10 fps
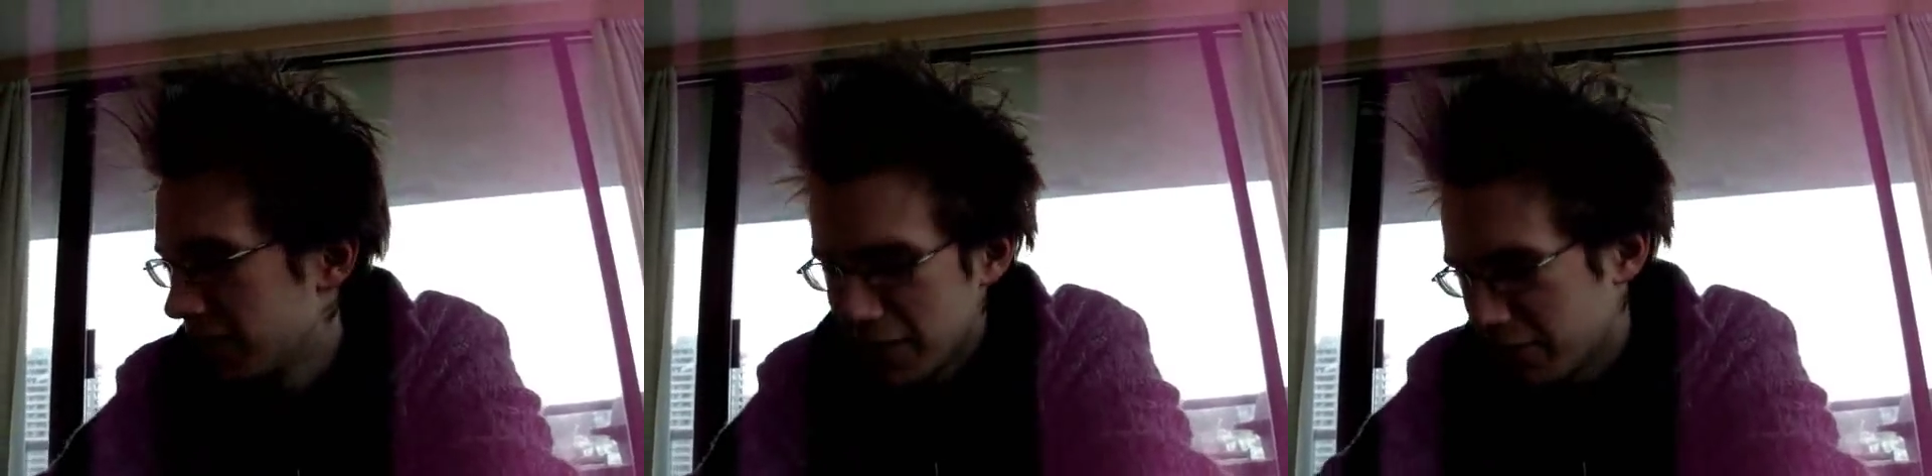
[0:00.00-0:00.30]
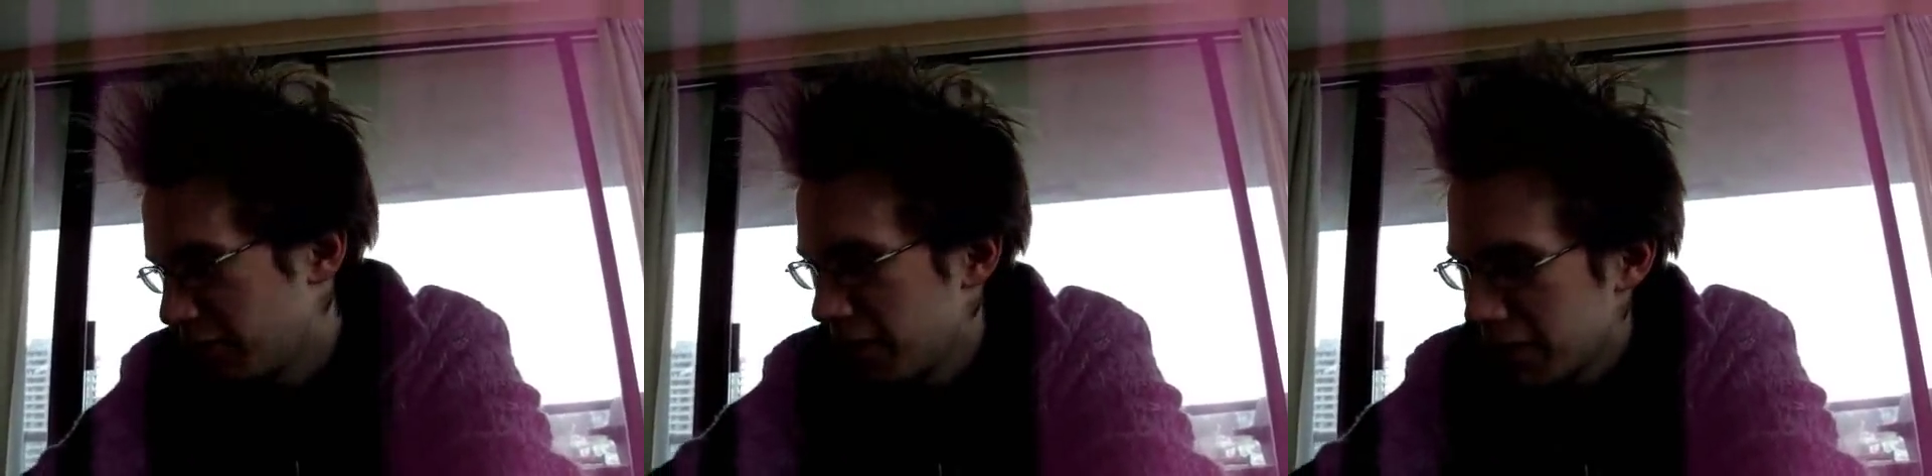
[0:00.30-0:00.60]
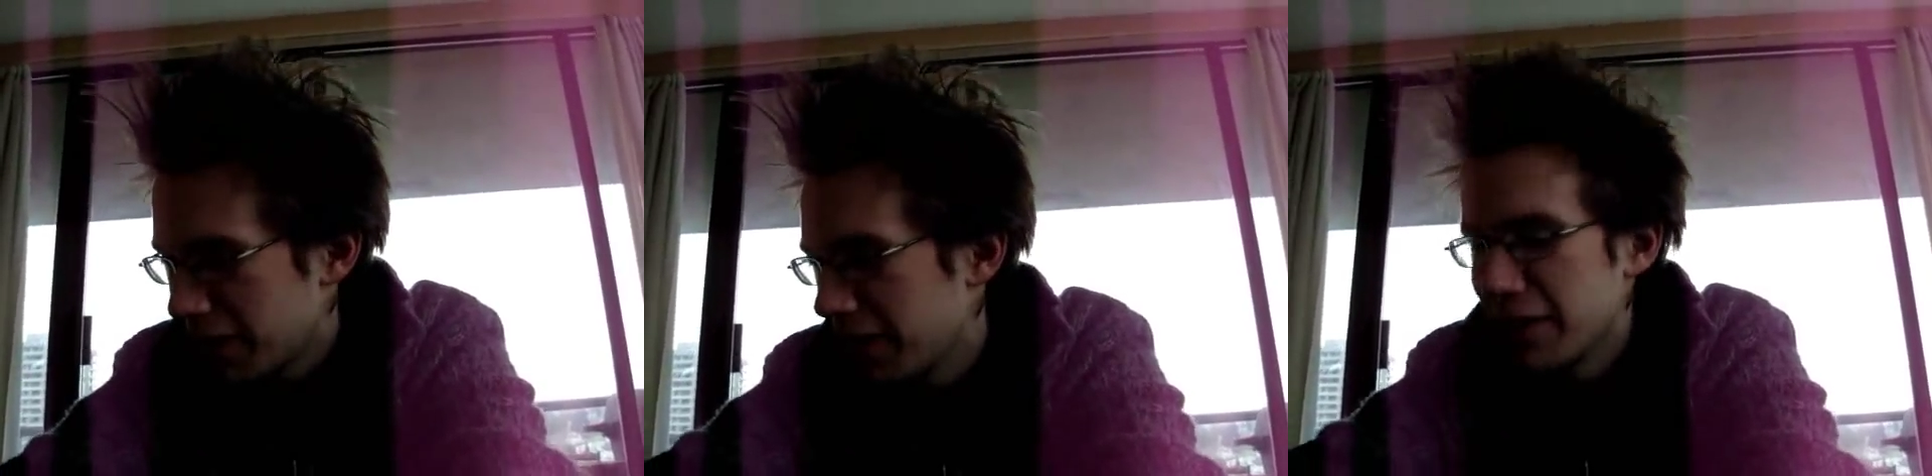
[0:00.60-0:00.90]
What's wrong
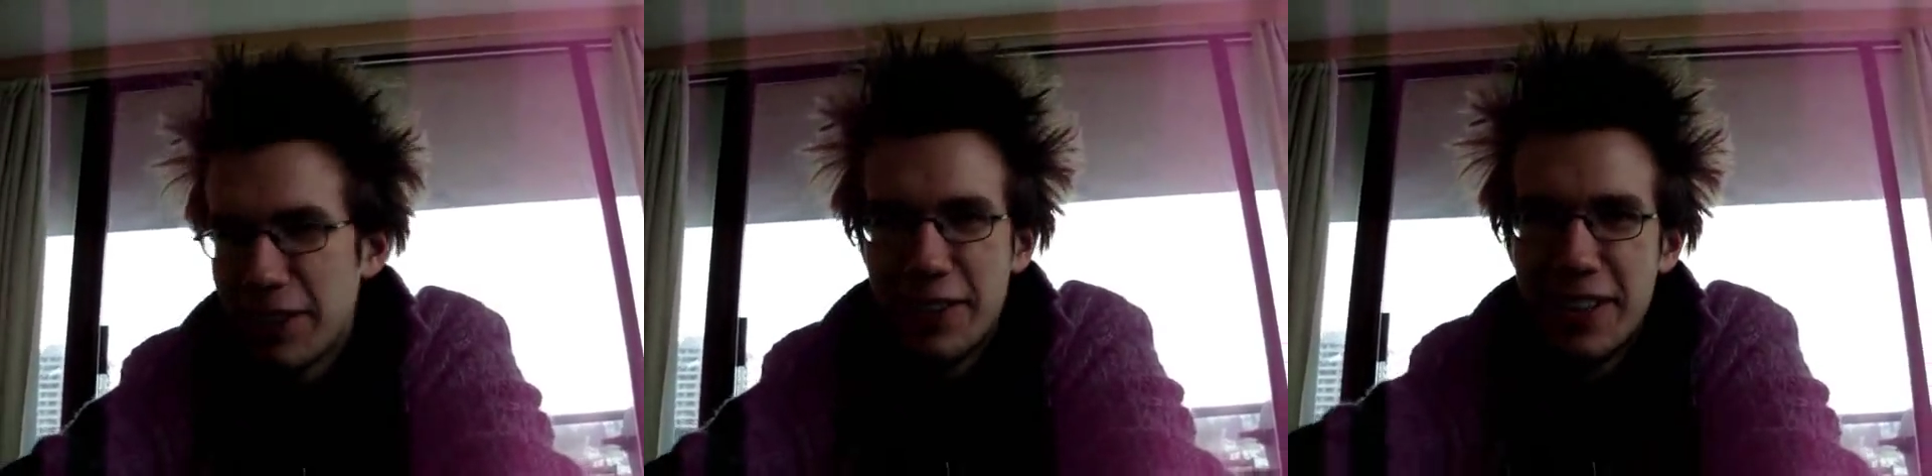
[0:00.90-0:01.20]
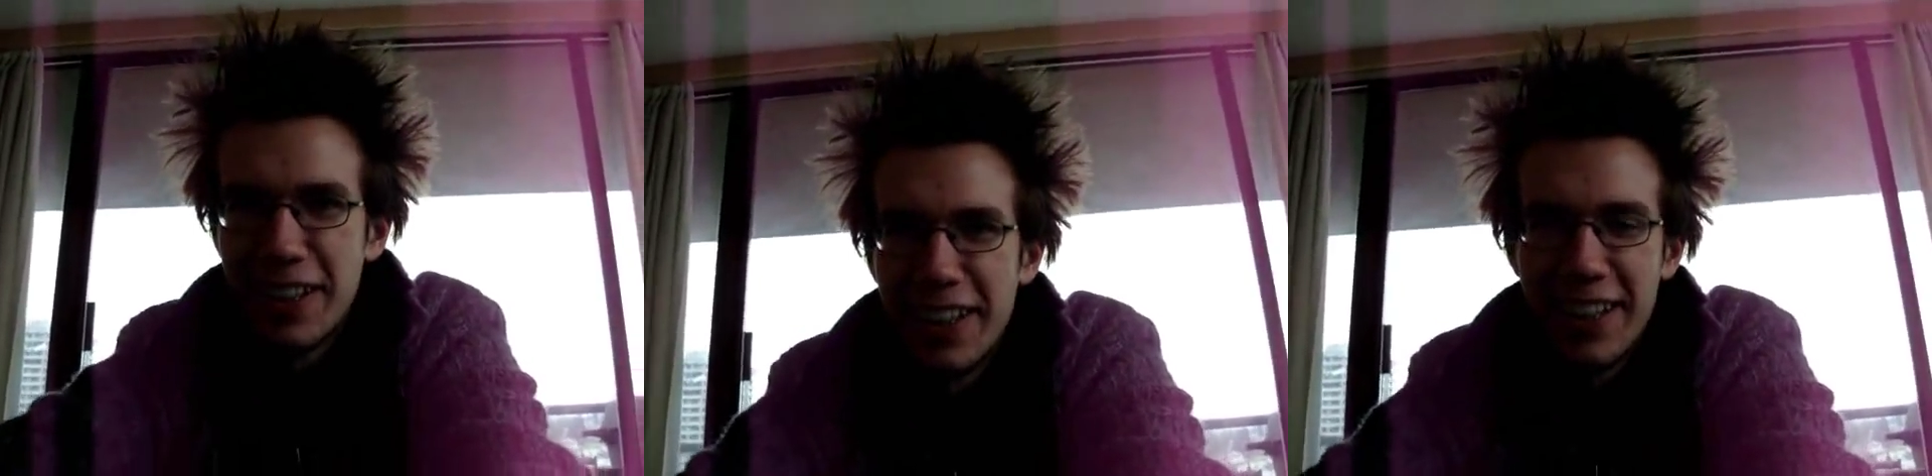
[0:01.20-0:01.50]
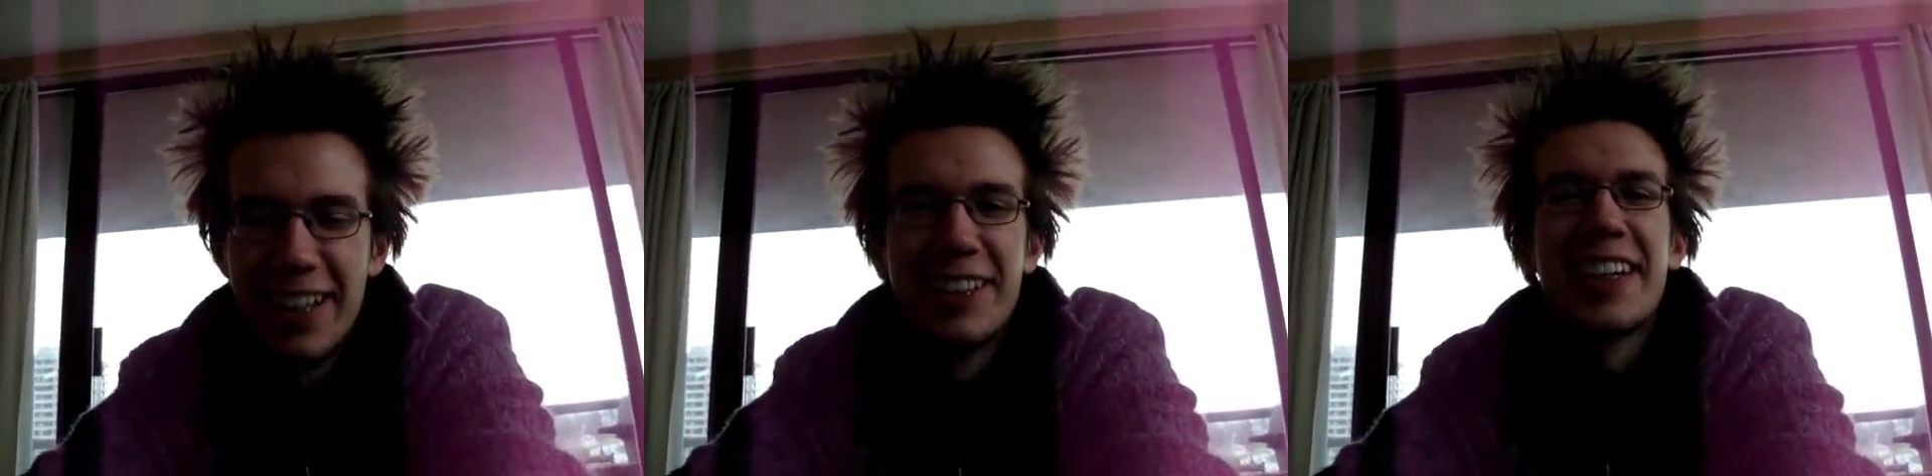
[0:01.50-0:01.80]
with you?
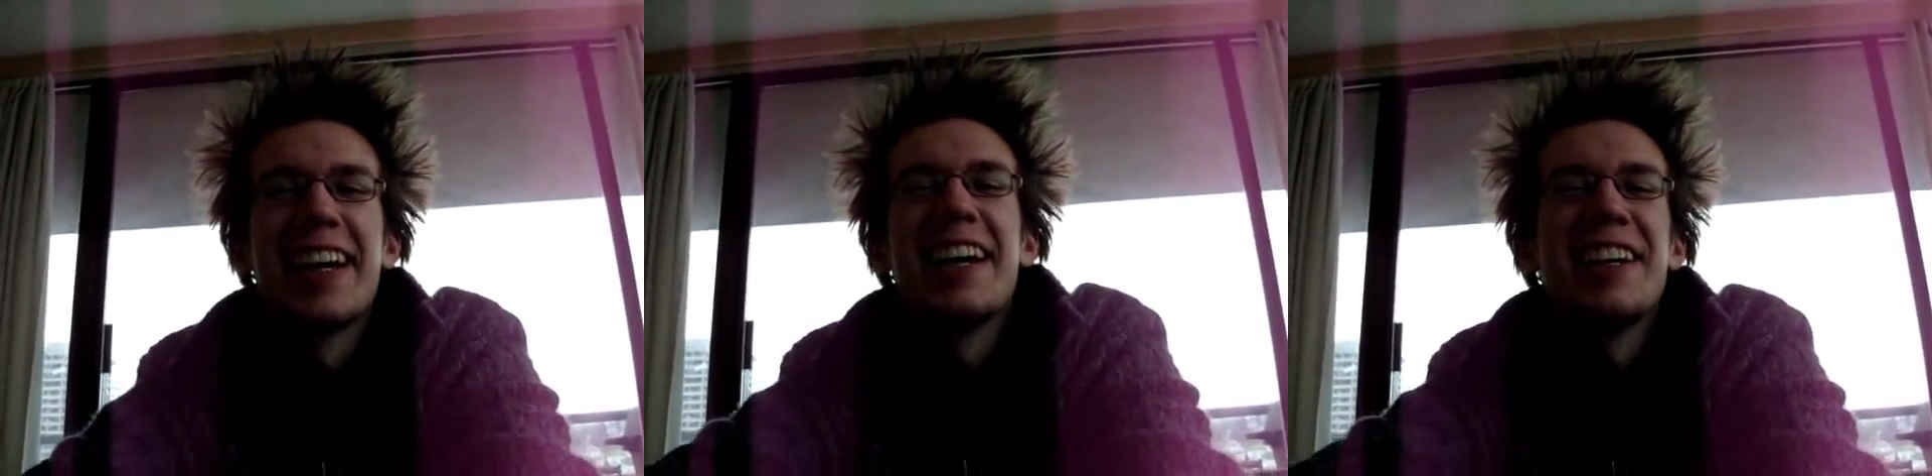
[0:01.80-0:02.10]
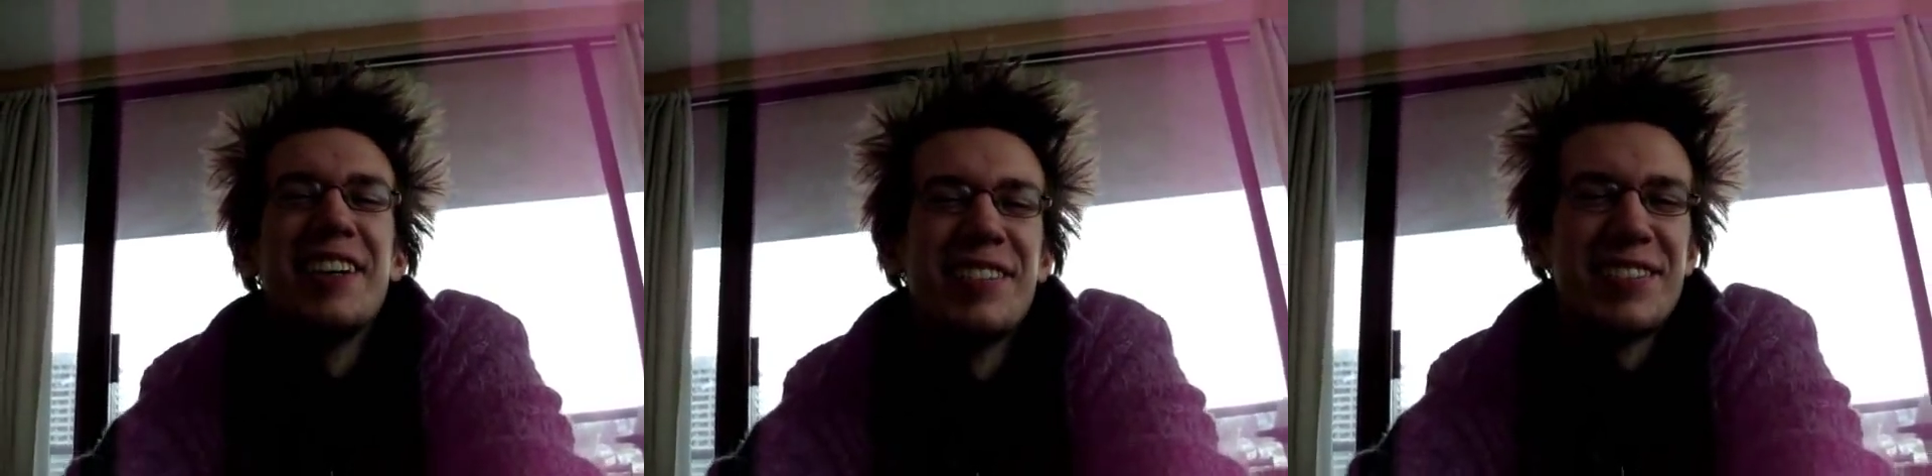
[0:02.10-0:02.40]
Kind of.